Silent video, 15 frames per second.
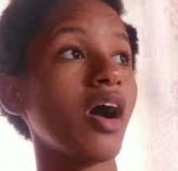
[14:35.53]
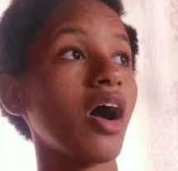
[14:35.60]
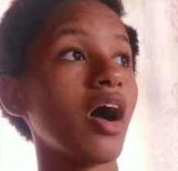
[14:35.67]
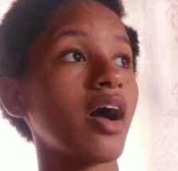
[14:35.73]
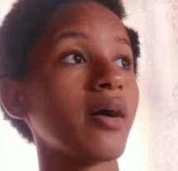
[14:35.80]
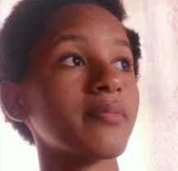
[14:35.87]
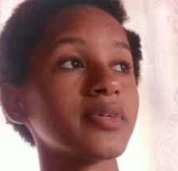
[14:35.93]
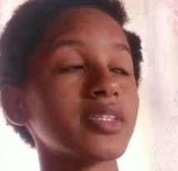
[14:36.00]

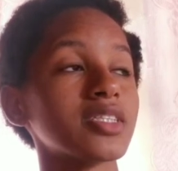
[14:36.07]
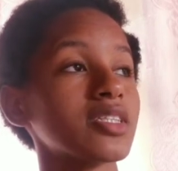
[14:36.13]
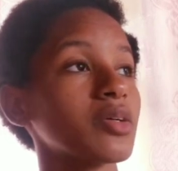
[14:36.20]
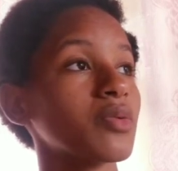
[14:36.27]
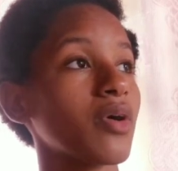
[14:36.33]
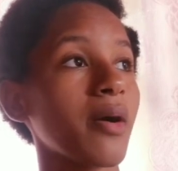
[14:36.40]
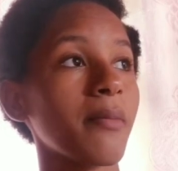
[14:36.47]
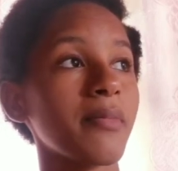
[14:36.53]
and I still
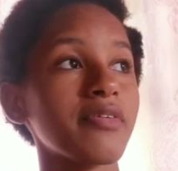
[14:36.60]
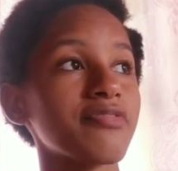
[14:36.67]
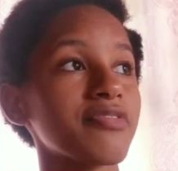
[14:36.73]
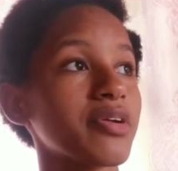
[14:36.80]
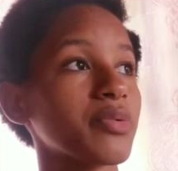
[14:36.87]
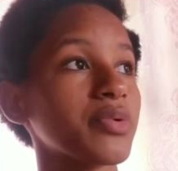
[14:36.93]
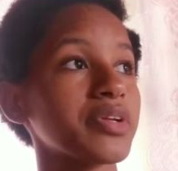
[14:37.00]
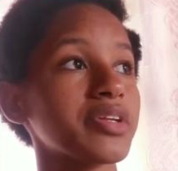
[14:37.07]
want to be
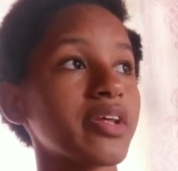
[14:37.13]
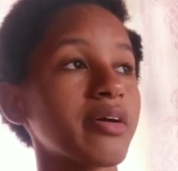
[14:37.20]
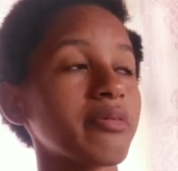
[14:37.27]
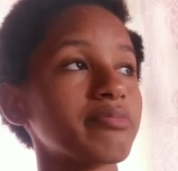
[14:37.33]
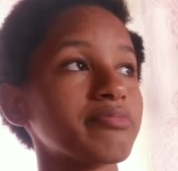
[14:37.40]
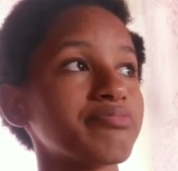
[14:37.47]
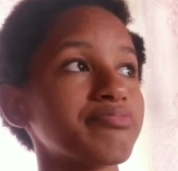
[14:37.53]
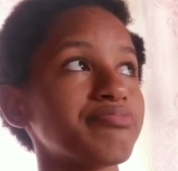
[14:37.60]
friend with them.